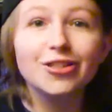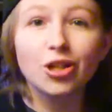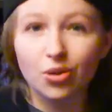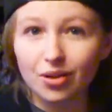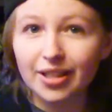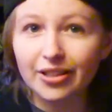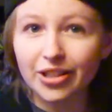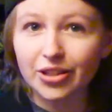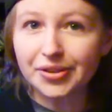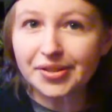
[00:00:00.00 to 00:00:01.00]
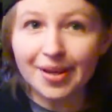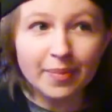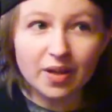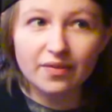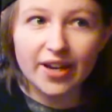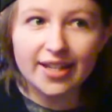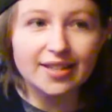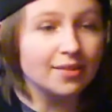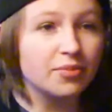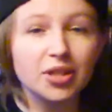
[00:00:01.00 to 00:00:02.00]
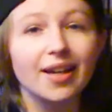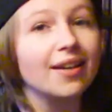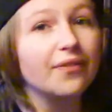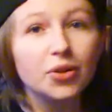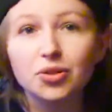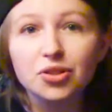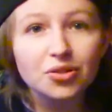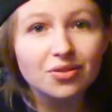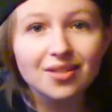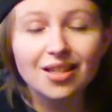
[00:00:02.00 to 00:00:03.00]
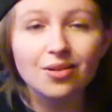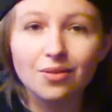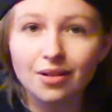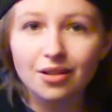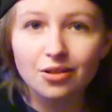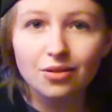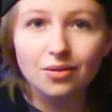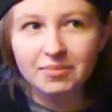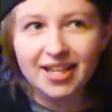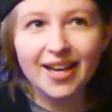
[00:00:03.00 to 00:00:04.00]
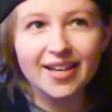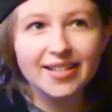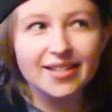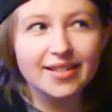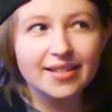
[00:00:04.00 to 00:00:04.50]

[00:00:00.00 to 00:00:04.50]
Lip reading: totally look those up in advance and book any photo shoots that you want to do, because